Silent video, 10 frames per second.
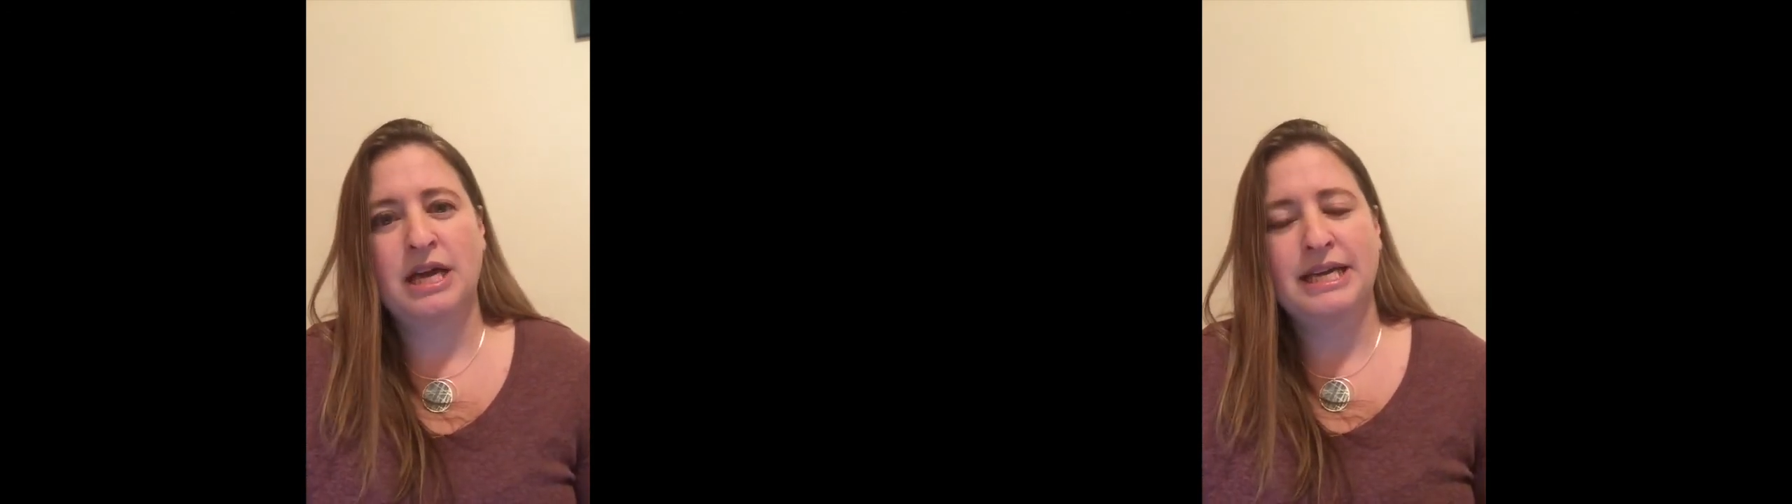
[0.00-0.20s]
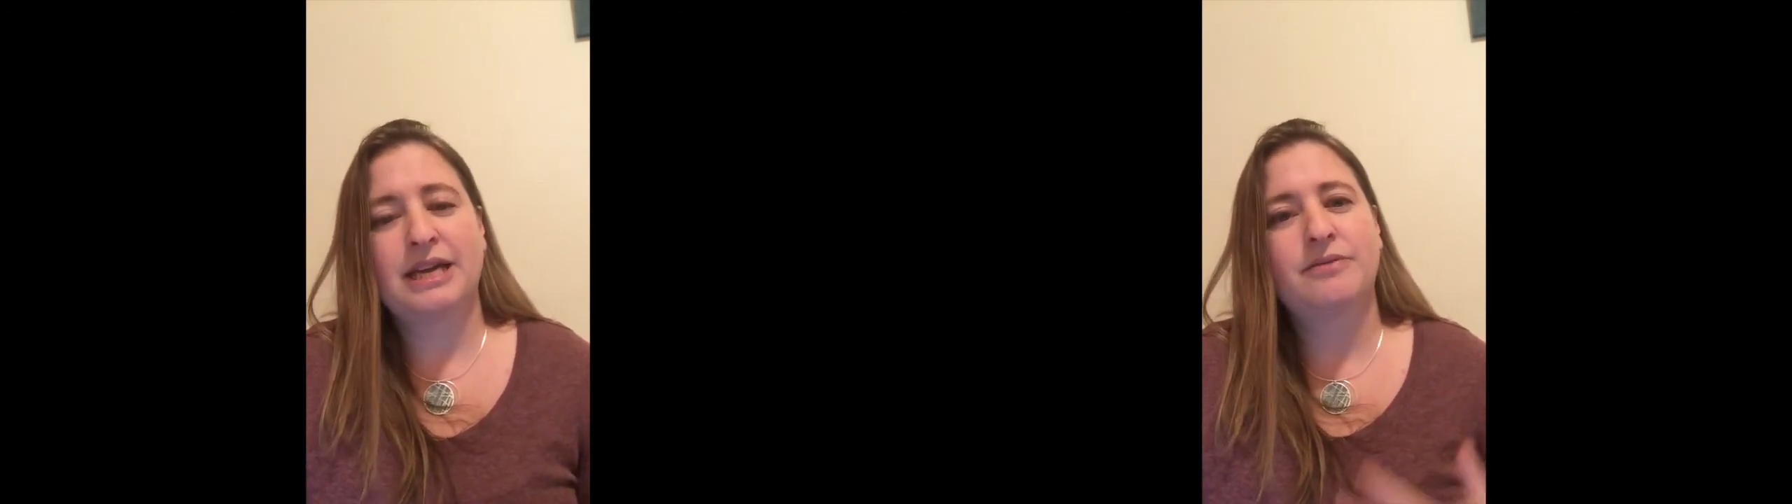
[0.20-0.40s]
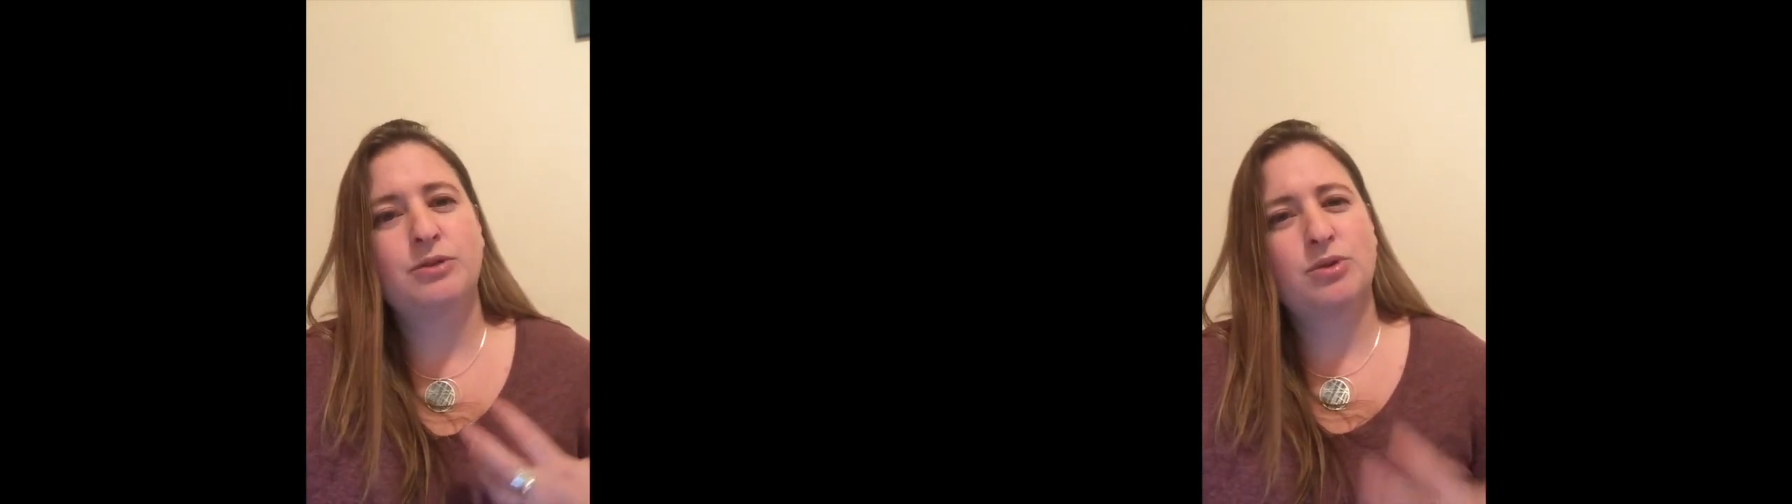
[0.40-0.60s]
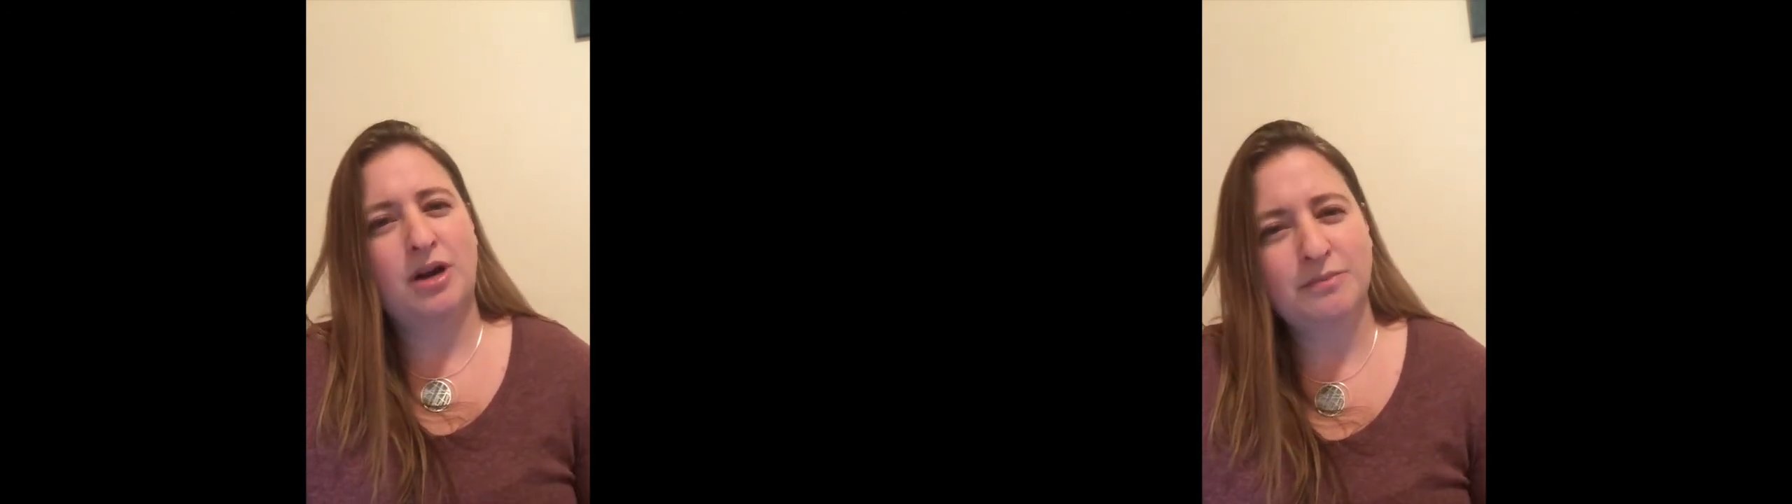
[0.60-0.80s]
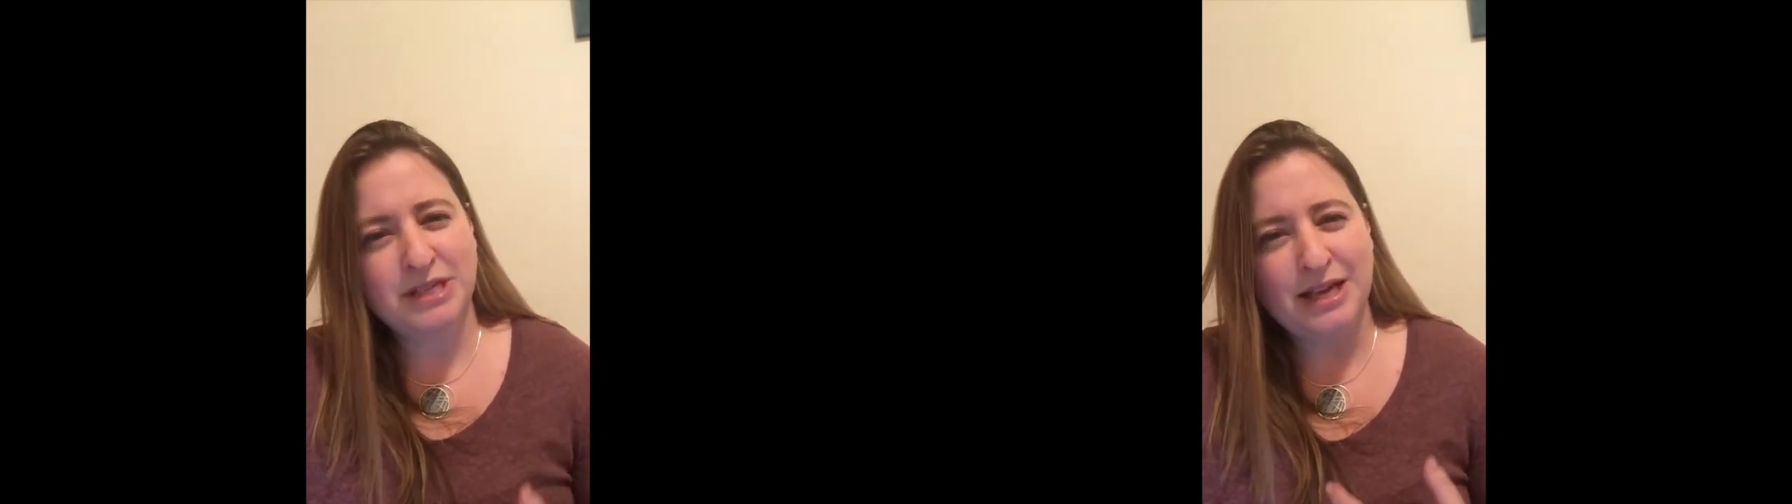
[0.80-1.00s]
Yet if you
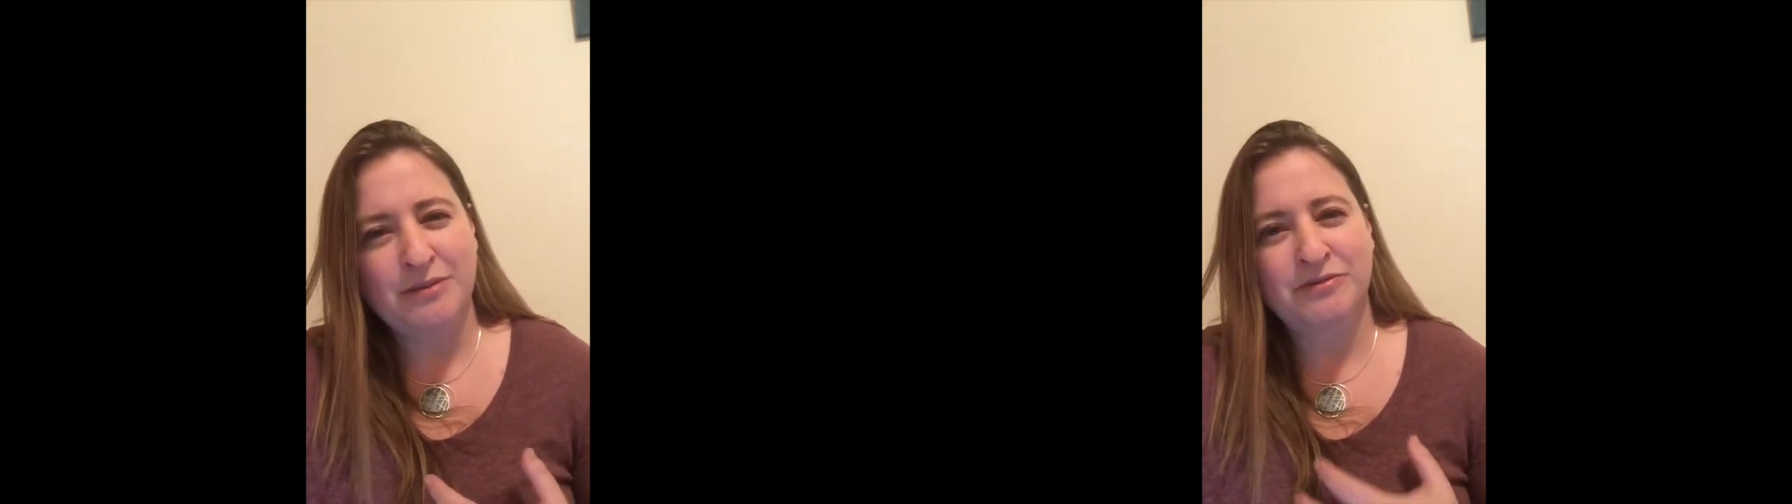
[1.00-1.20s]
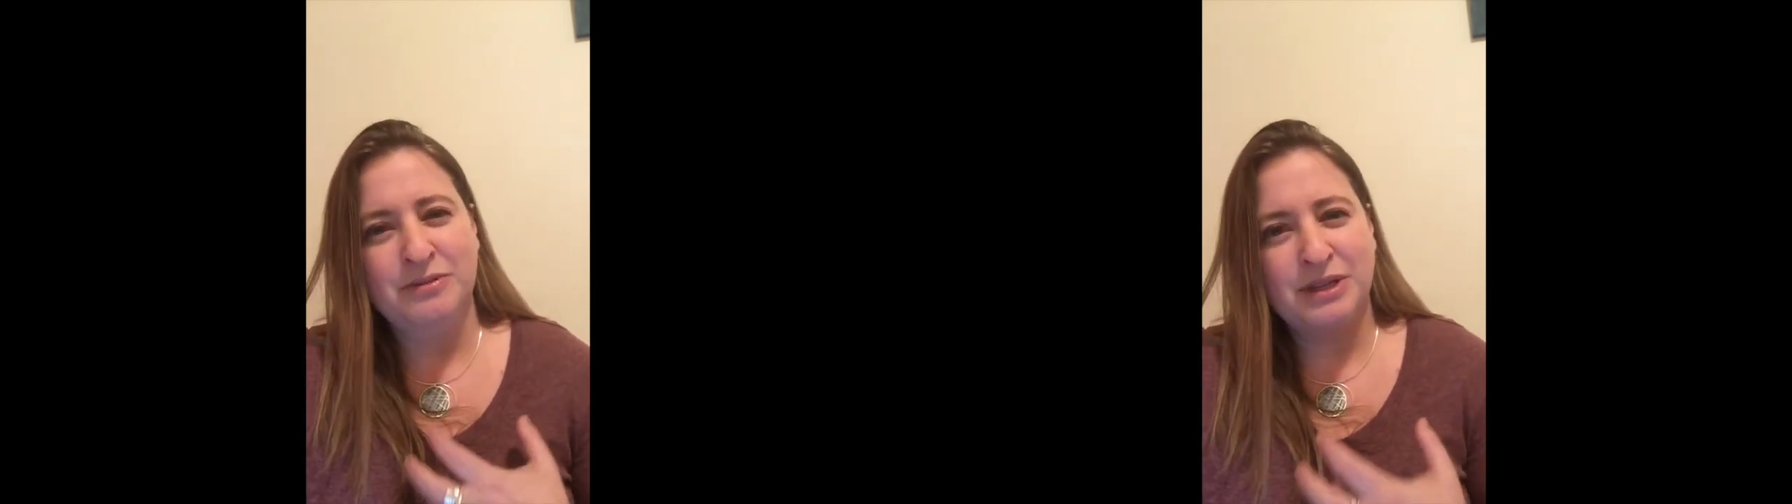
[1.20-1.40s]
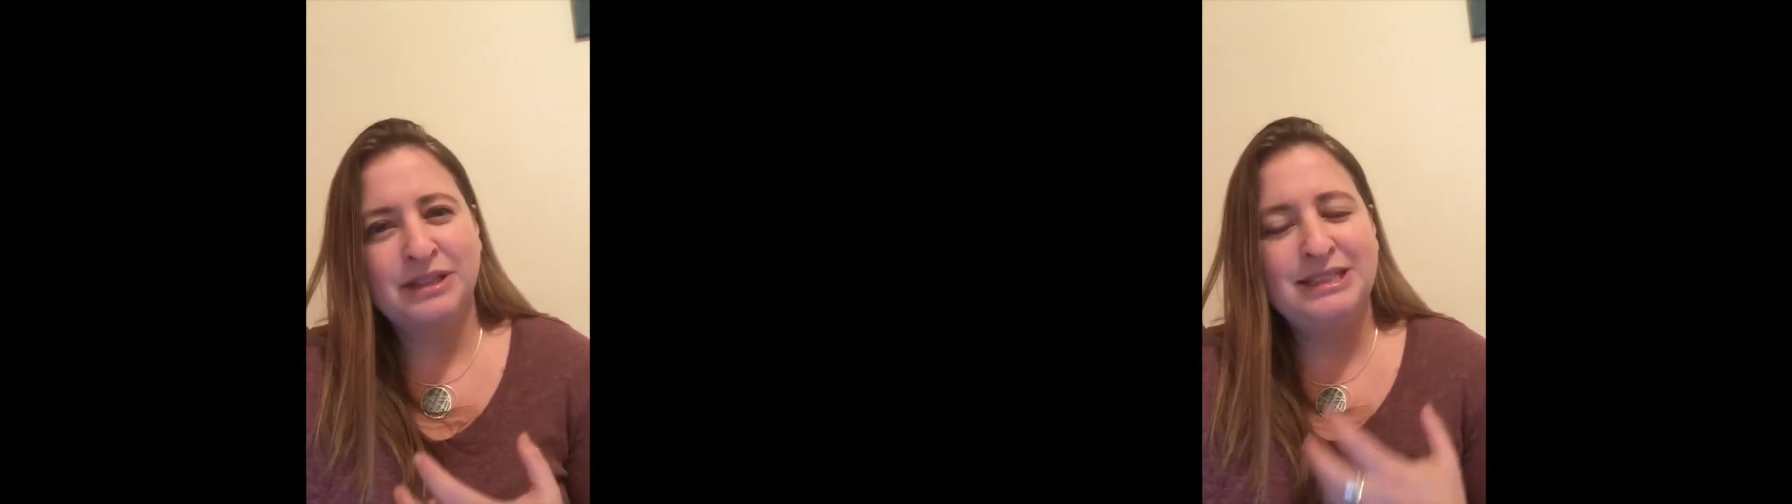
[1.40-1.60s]
come to them from the